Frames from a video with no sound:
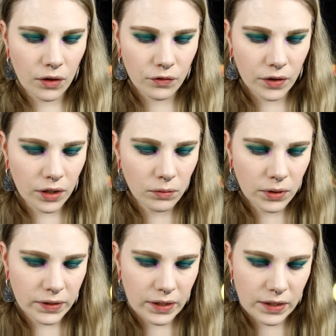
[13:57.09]
I think I
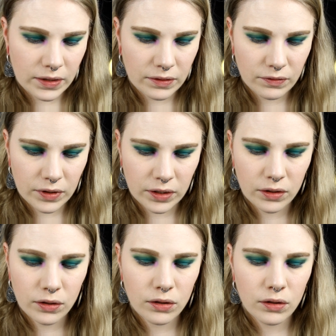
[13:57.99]
will take something.
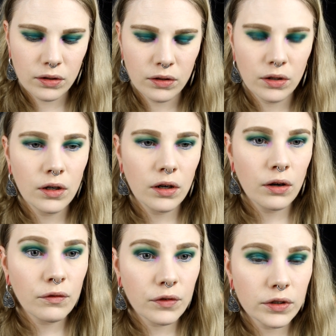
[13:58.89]

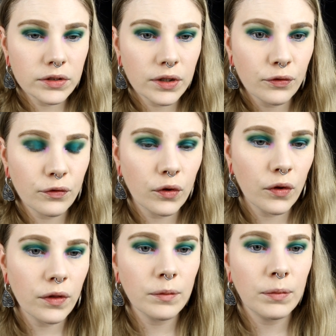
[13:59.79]
First I
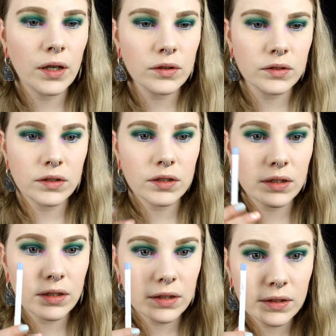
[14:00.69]
thought about
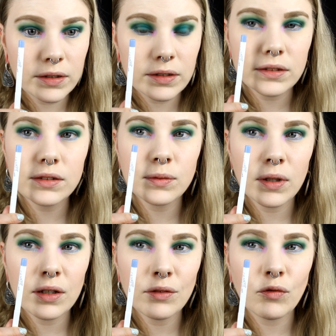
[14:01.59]
this
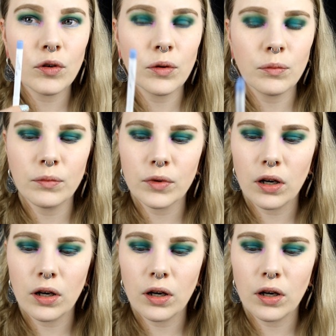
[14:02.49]
one from